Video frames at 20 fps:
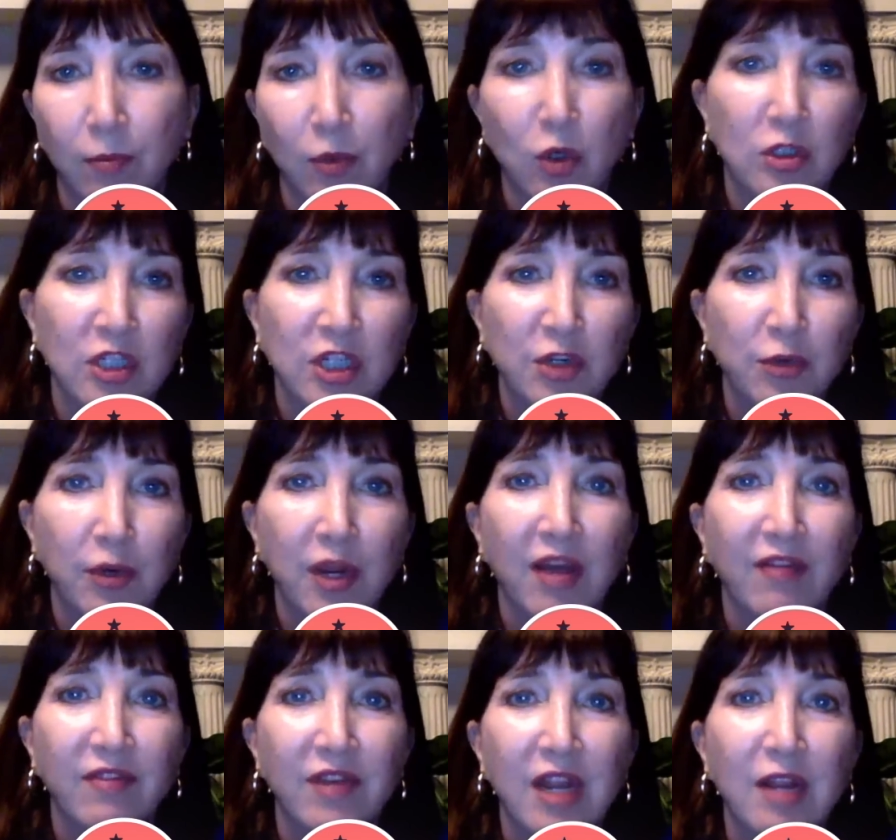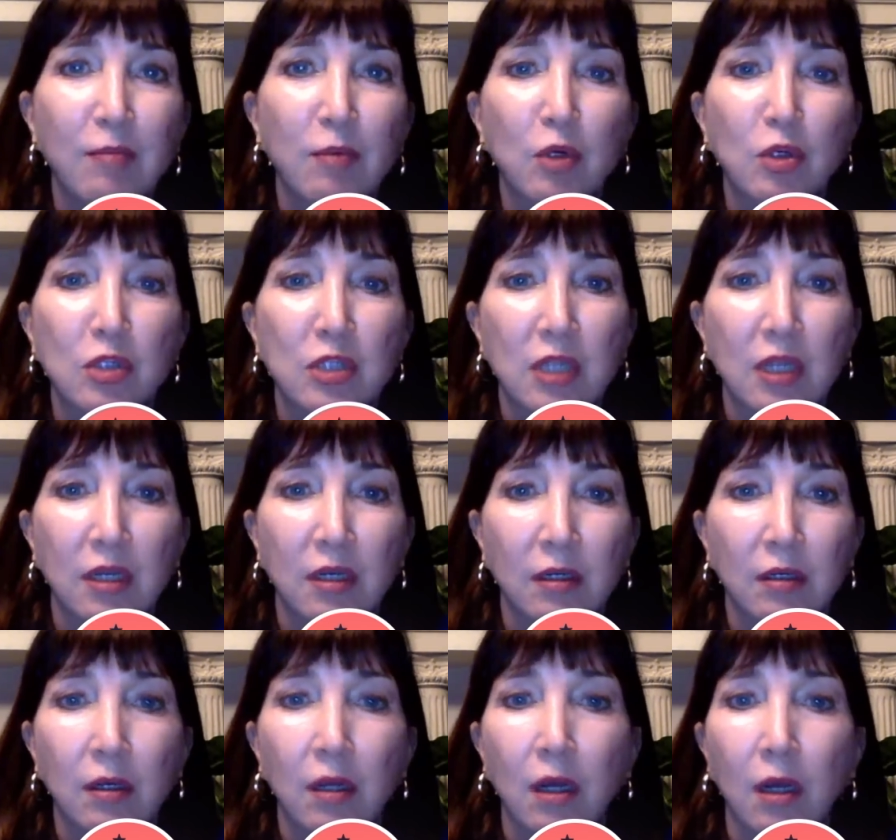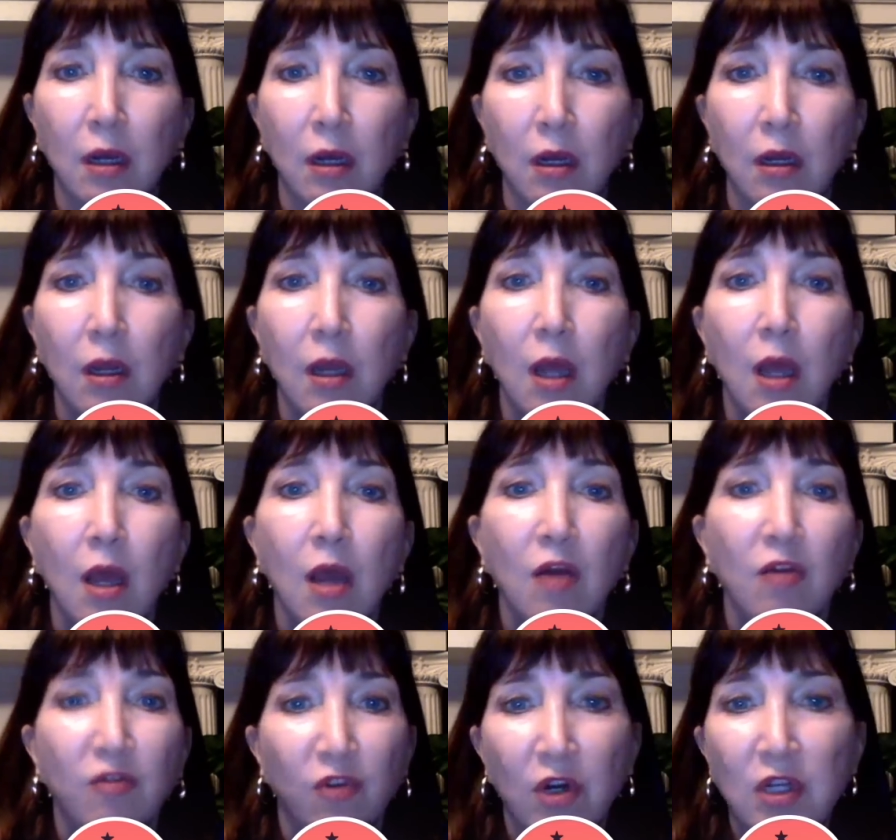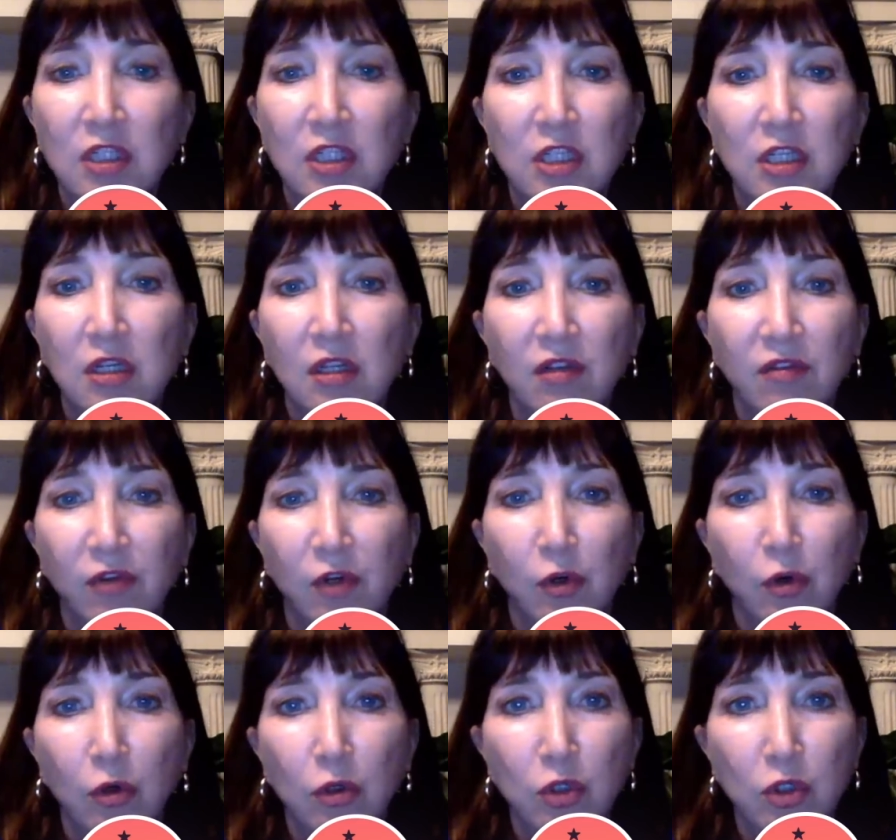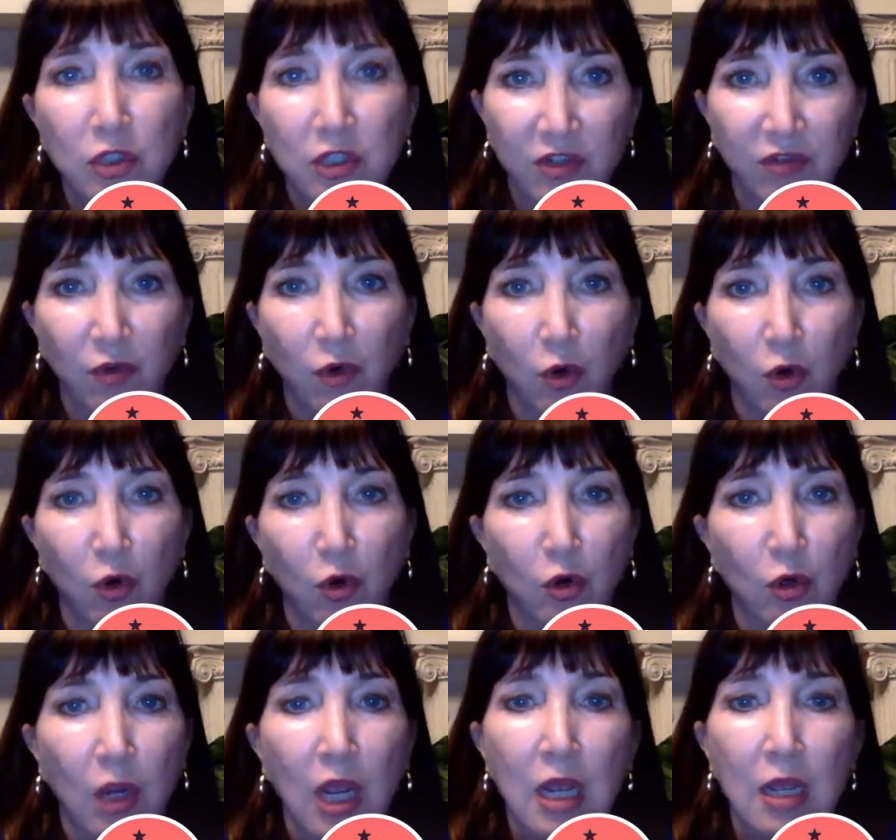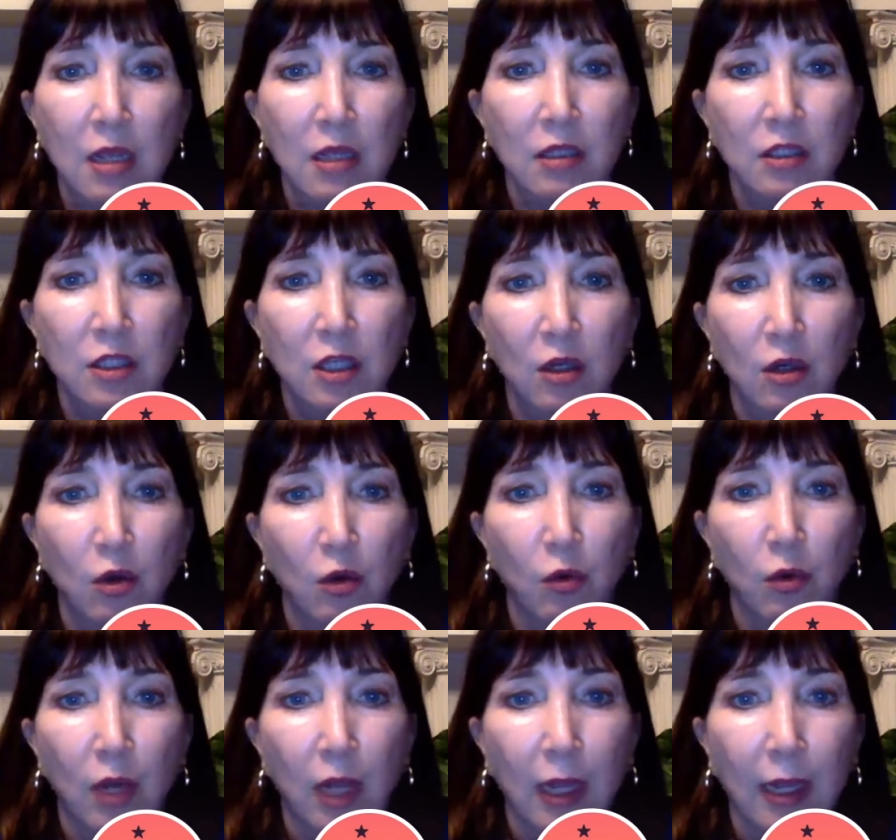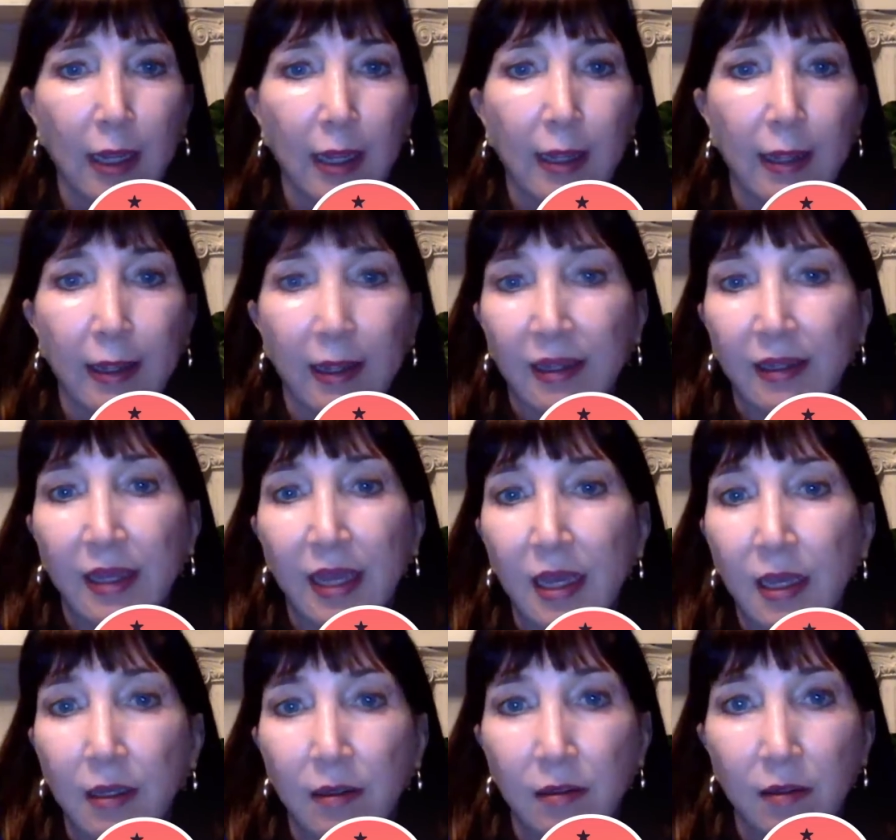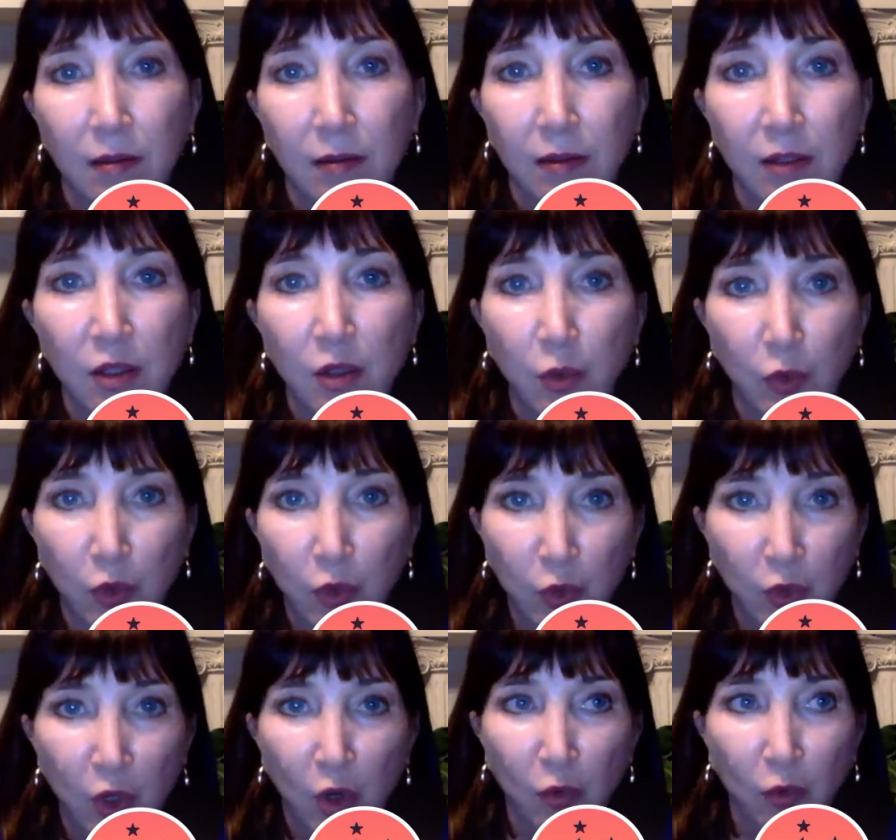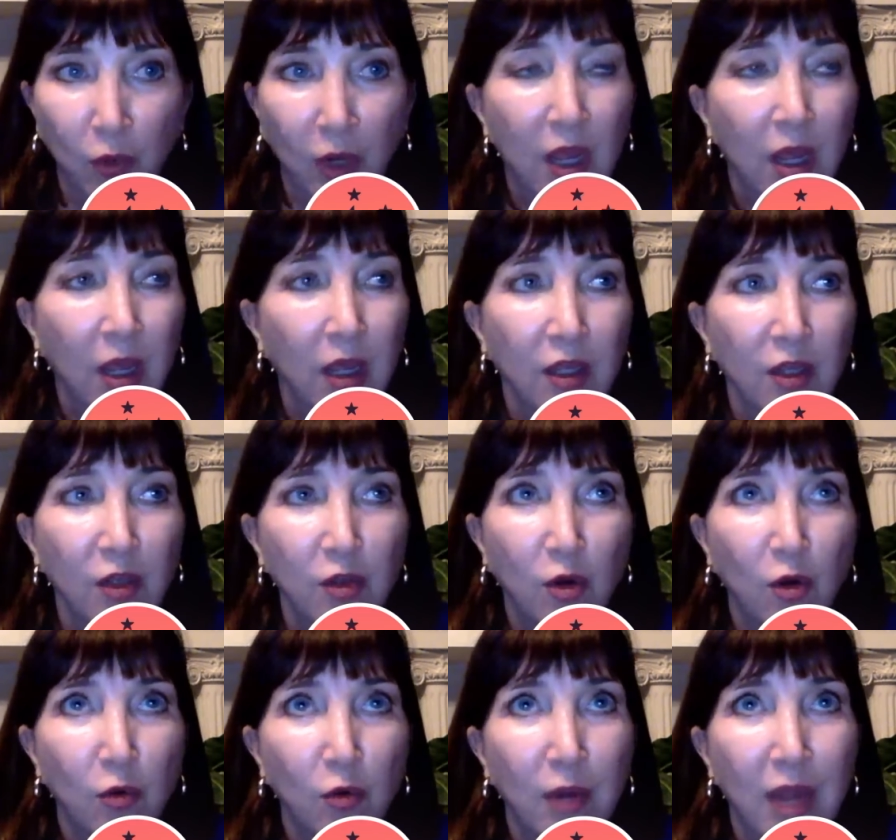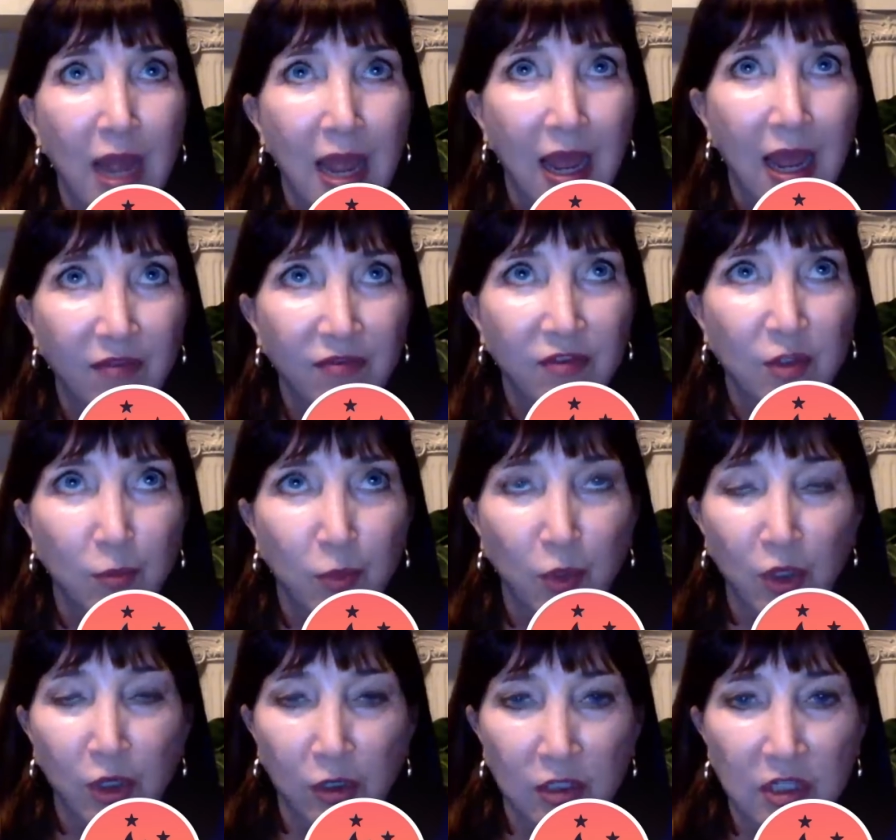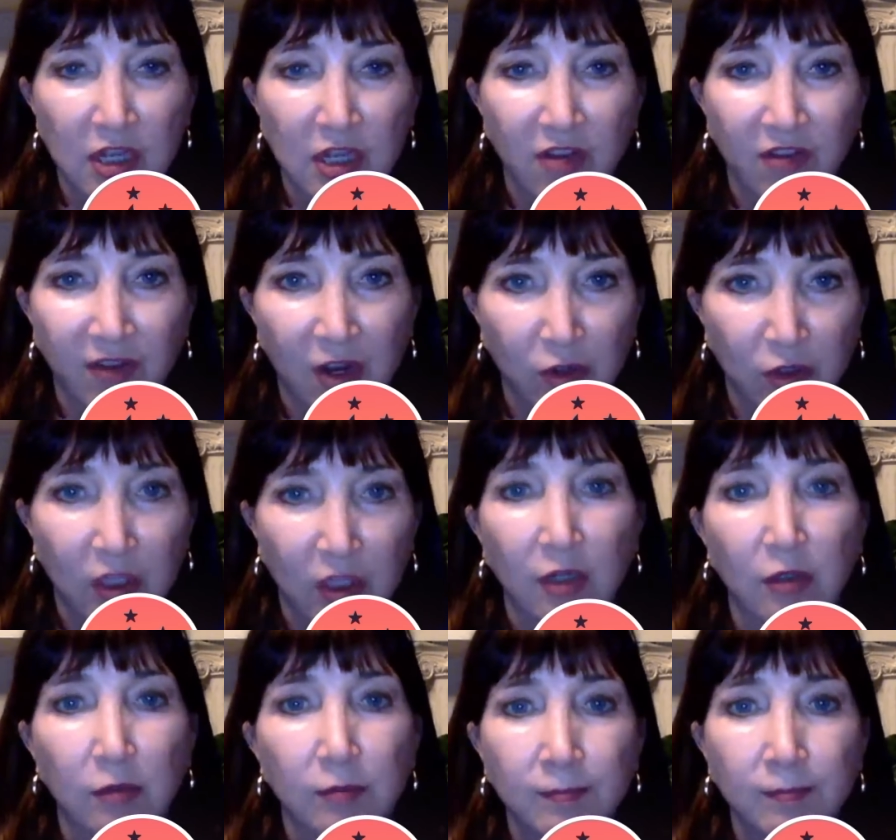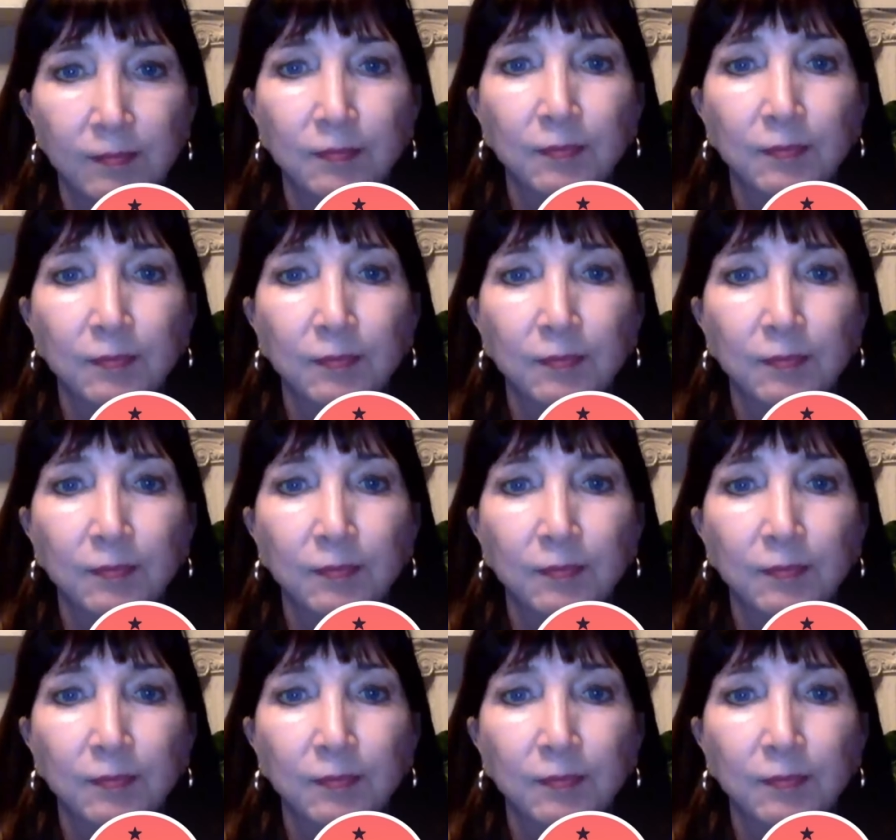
her, and she would have neighbors and friends deliver groceries for her. So again, you don't have to put yourself out there.